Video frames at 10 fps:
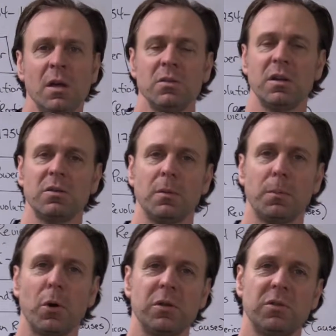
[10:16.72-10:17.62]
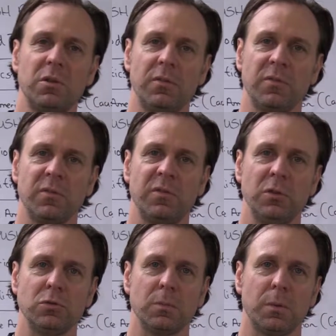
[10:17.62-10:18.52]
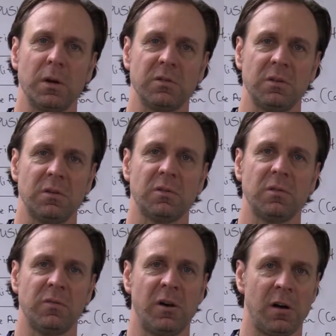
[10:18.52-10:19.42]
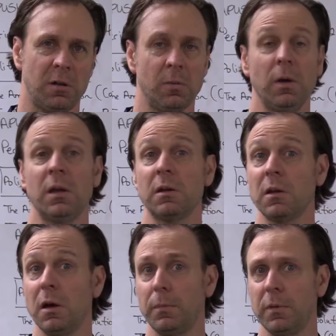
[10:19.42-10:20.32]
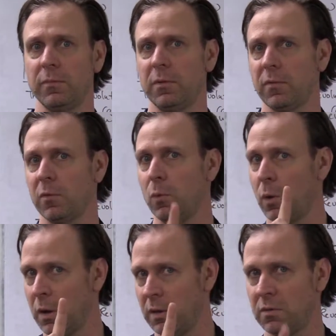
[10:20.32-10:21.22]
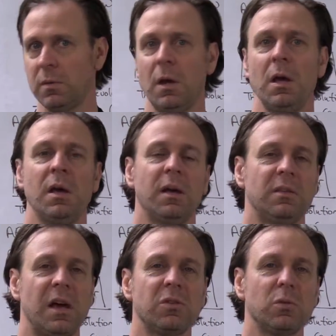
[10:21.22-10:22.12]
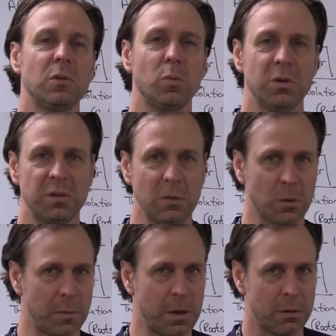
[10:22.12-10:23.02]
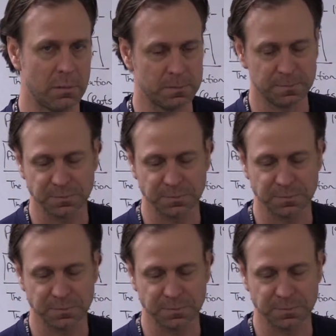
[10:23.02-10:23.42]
sets a precedent for future presidents to follow in a couple of different ways, and that's with the Whiskey Rebellion.